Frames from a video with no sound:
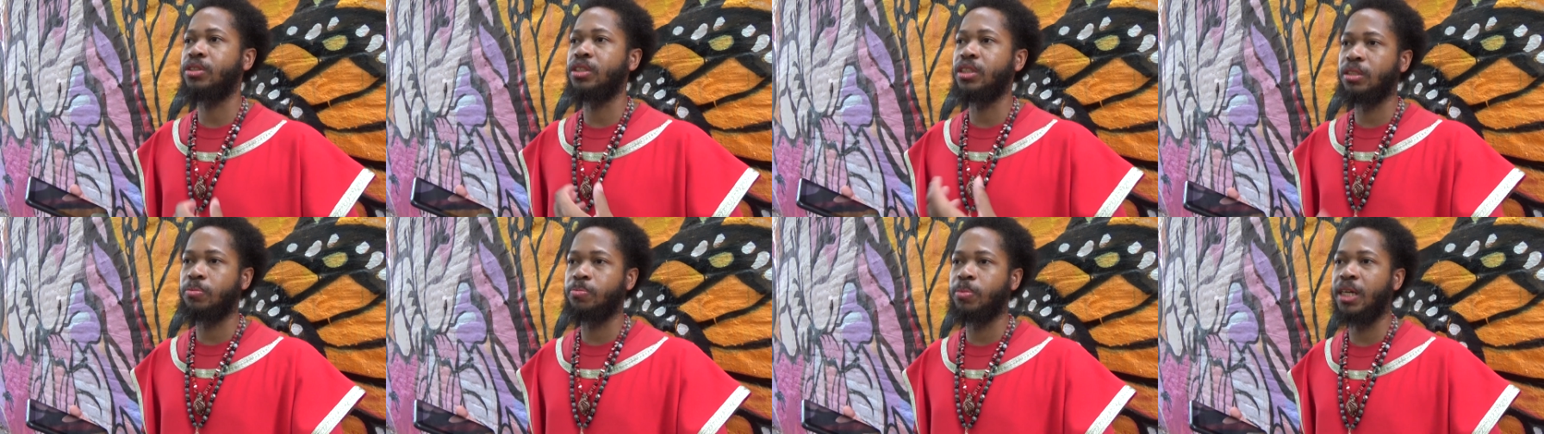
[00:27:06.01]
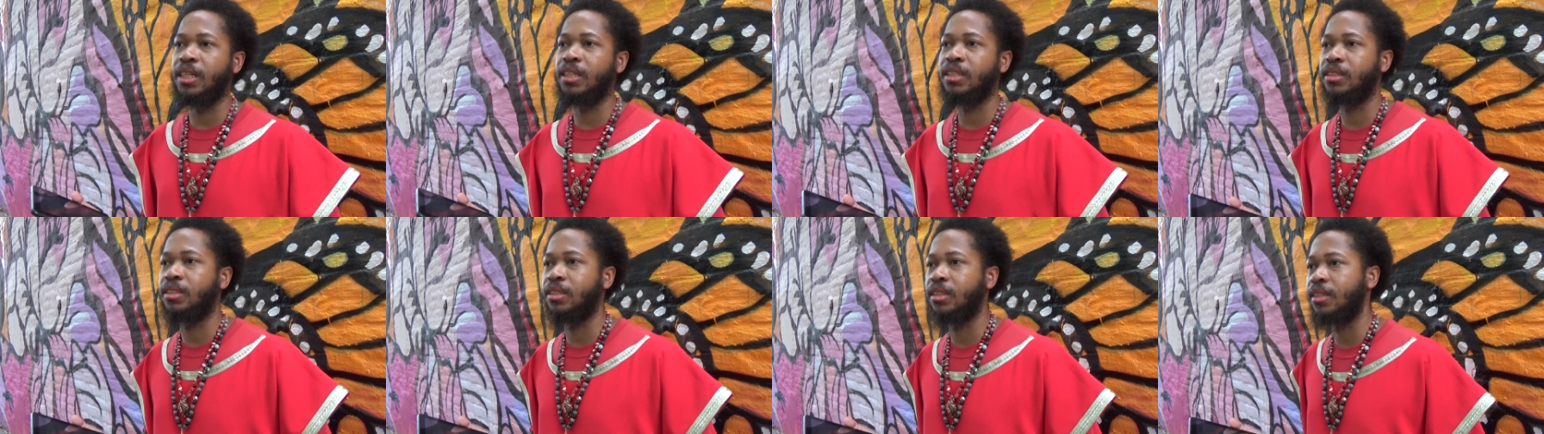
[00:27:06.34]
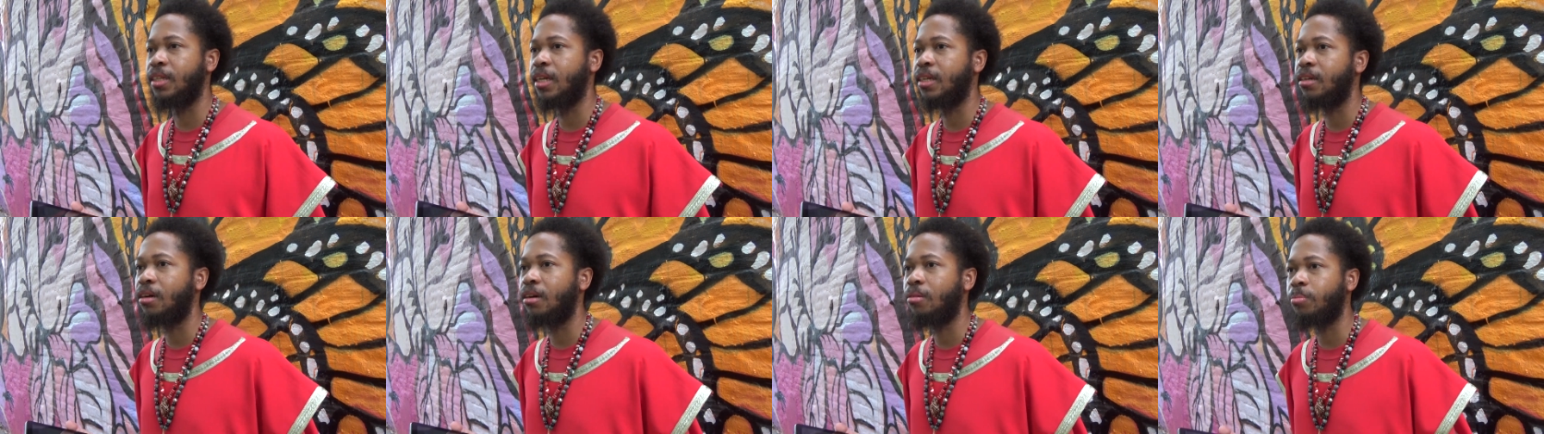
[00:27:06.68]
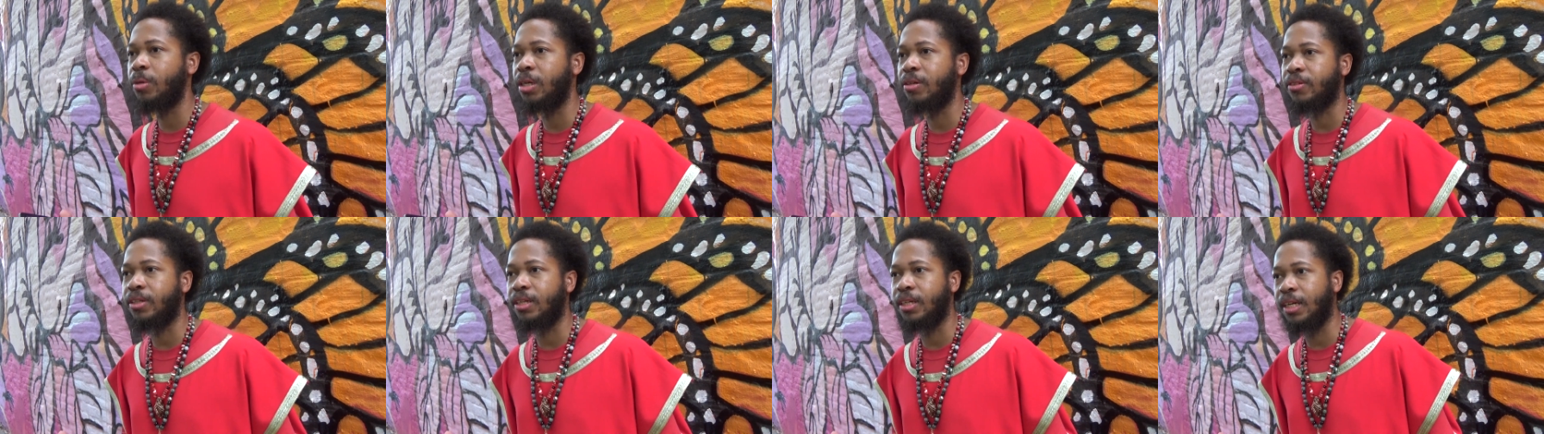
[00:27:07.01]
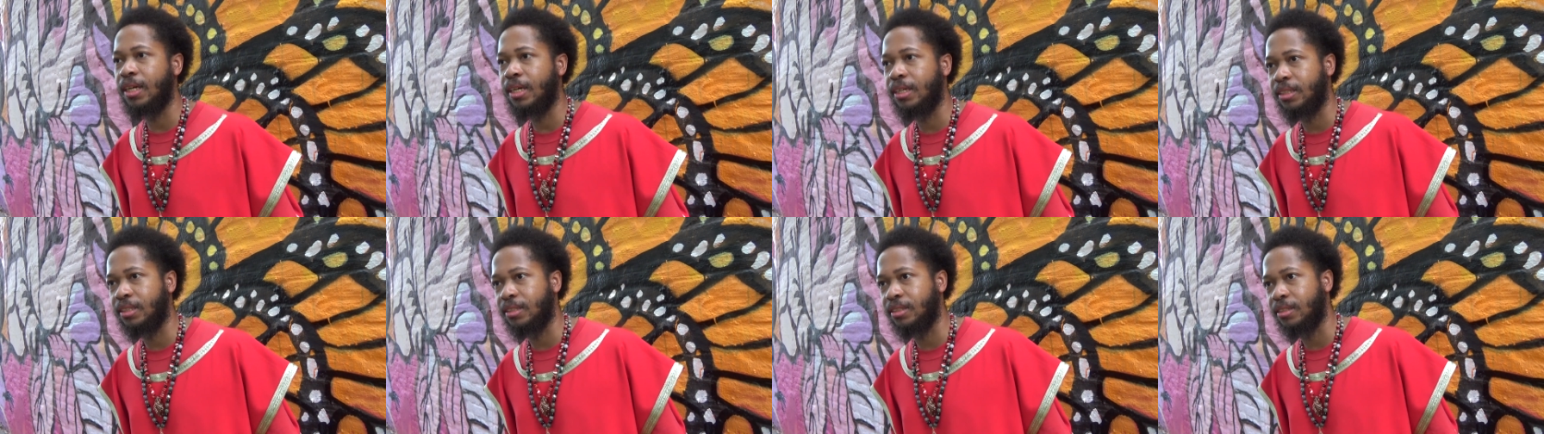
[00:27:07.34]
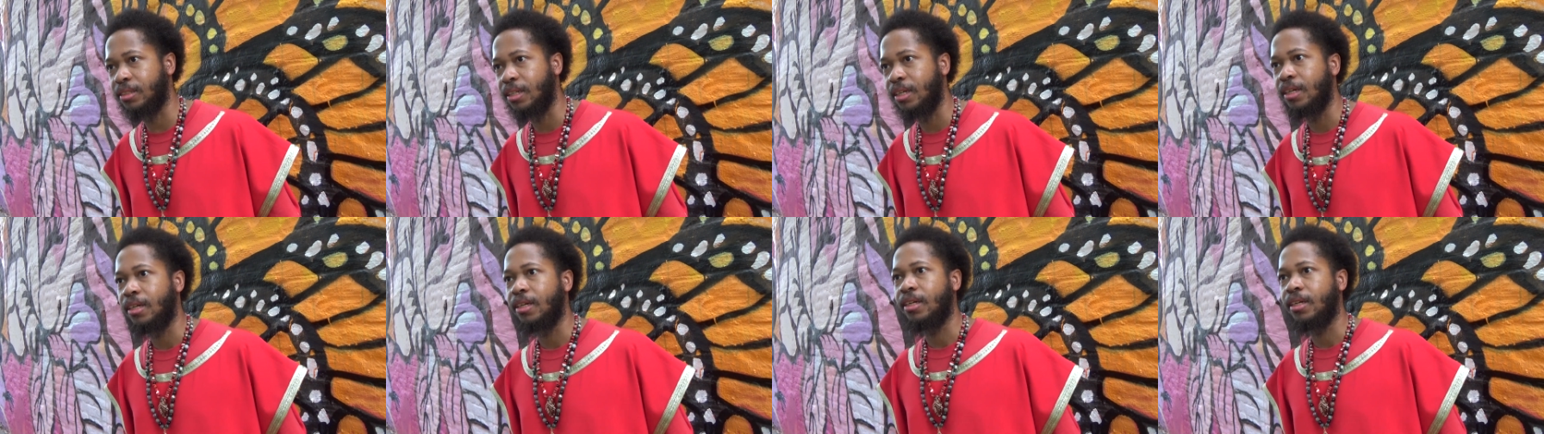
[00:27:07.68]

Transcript: Hispanics, and Native American Indians,